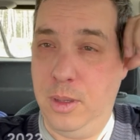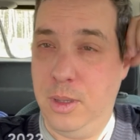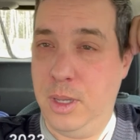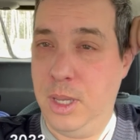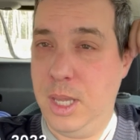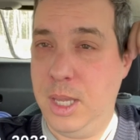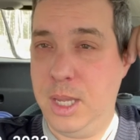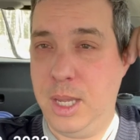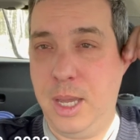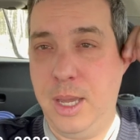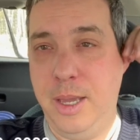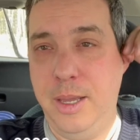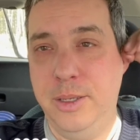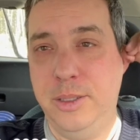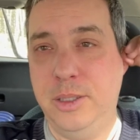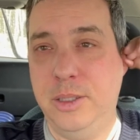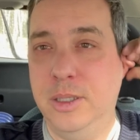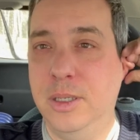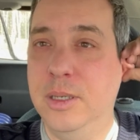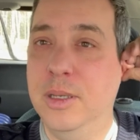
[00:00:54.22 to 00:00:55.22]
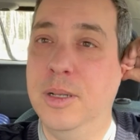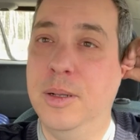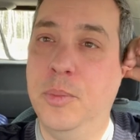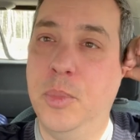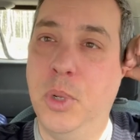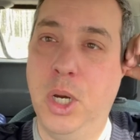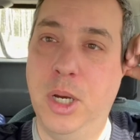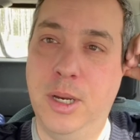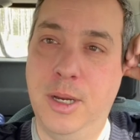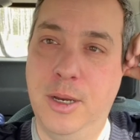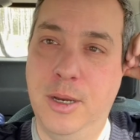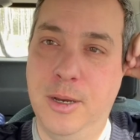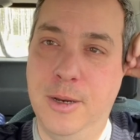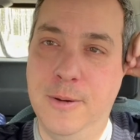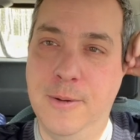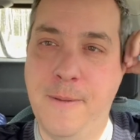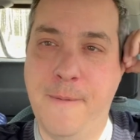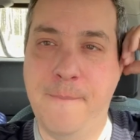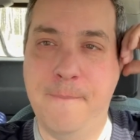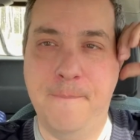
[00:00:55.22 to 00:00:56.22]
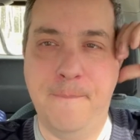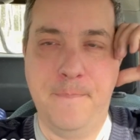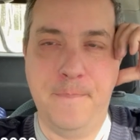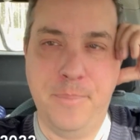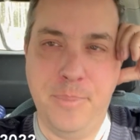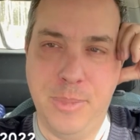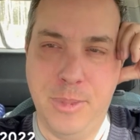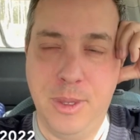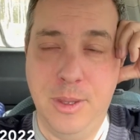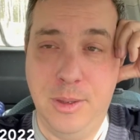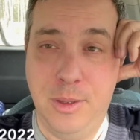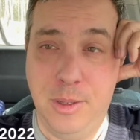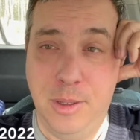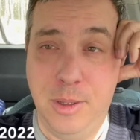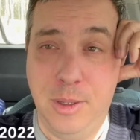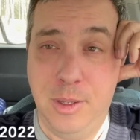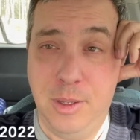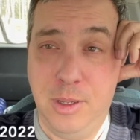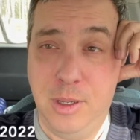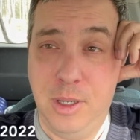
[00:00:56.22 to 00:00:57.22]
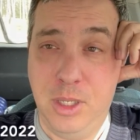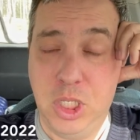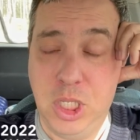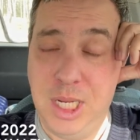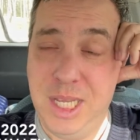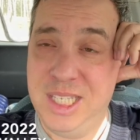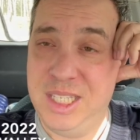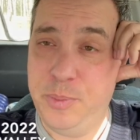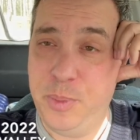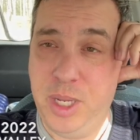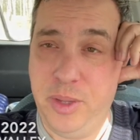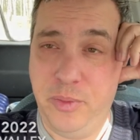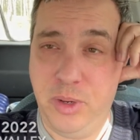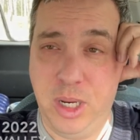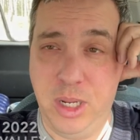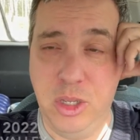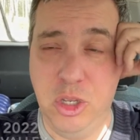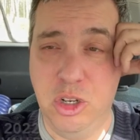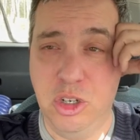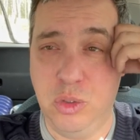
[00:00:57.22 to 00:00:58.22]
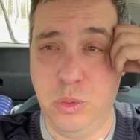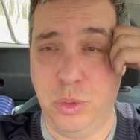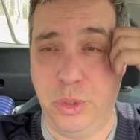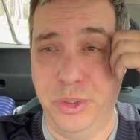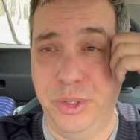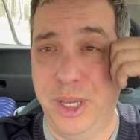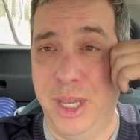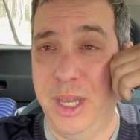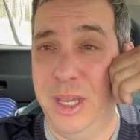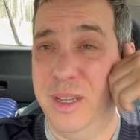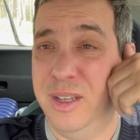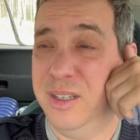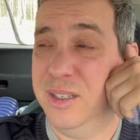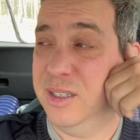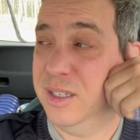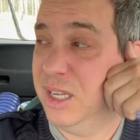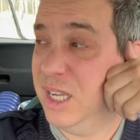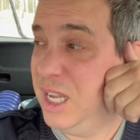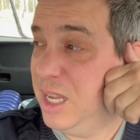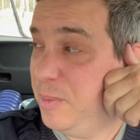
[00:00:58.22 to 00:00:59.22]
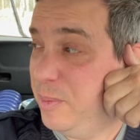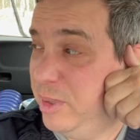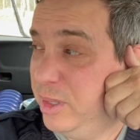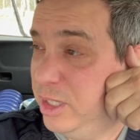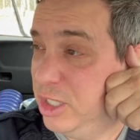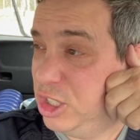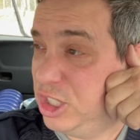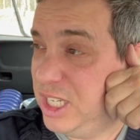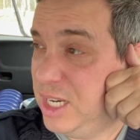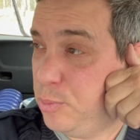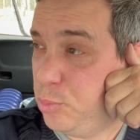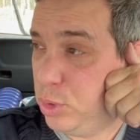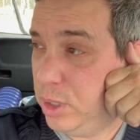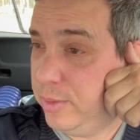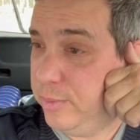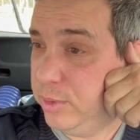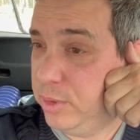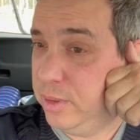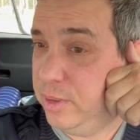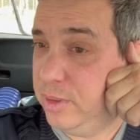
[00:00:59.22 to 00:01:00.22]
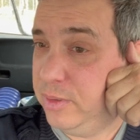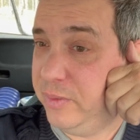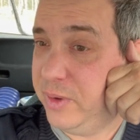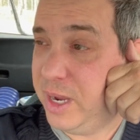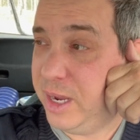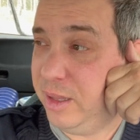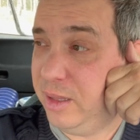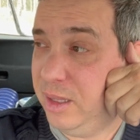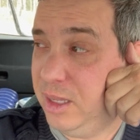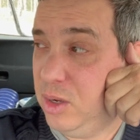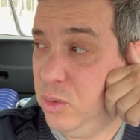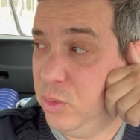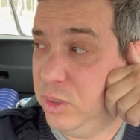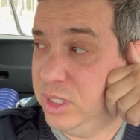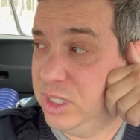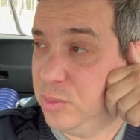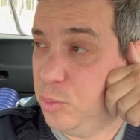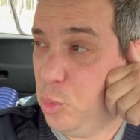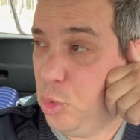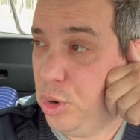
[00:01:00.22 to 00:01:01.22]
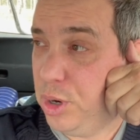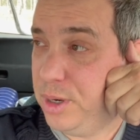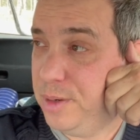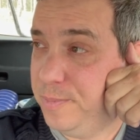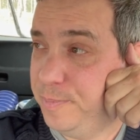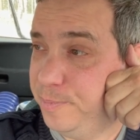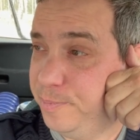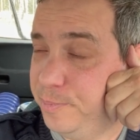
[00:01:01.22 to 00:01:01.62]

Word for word: Hey guys, Mark here. Today's a bit of an unusual day. I am in the Sheep River Valley once more.